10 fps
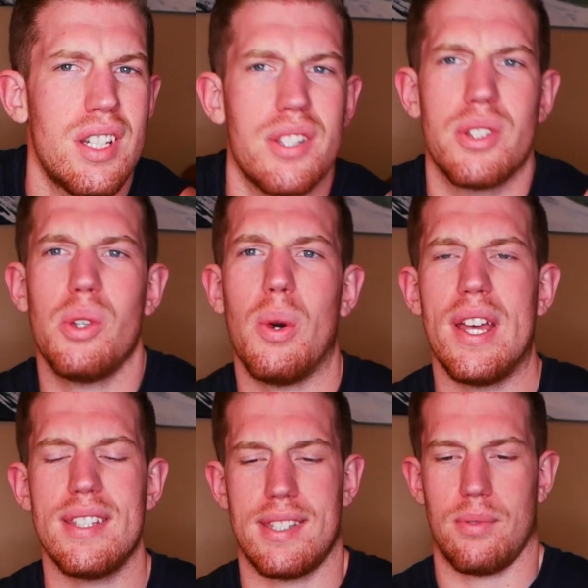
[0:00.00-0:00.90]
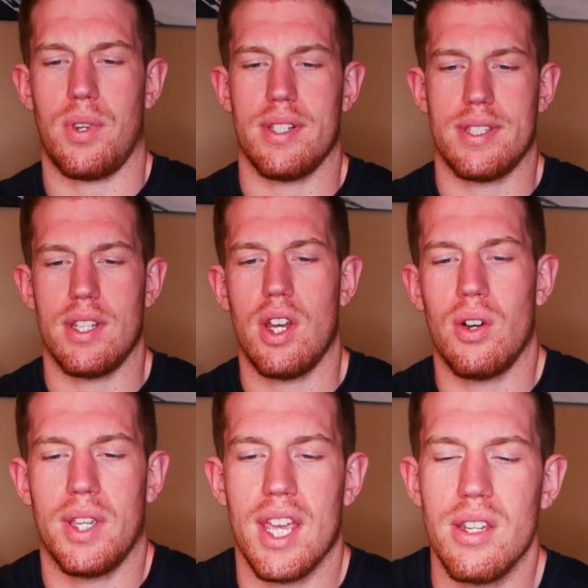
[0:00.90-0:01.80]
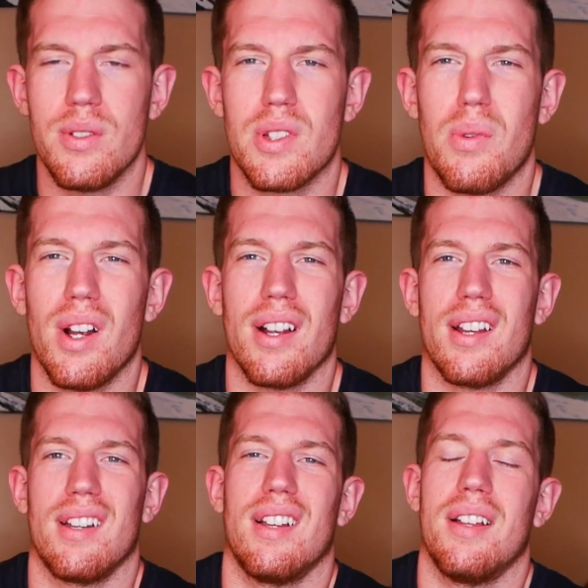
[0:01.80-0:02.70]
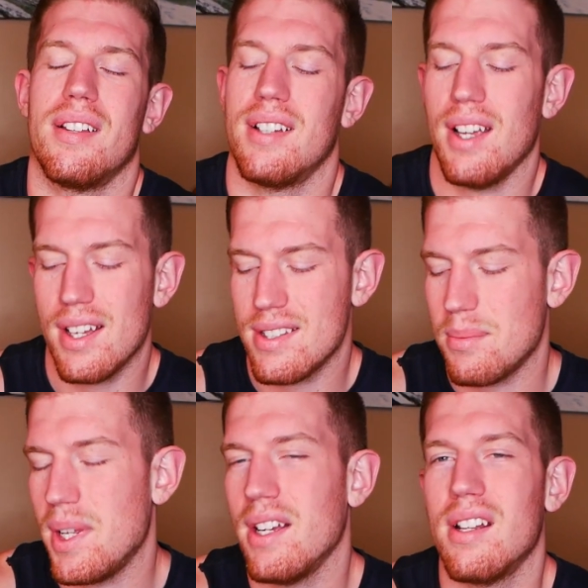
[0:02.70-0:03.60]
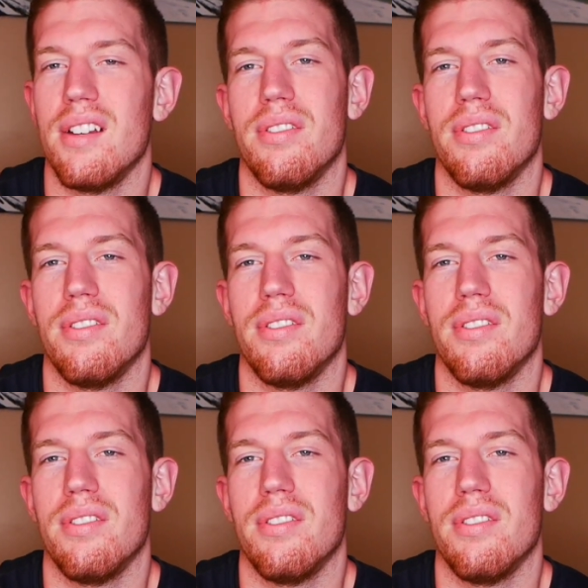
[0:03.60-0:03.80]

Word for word: Jasuguez wants to know, can you twerk? Guys, I'm not gonna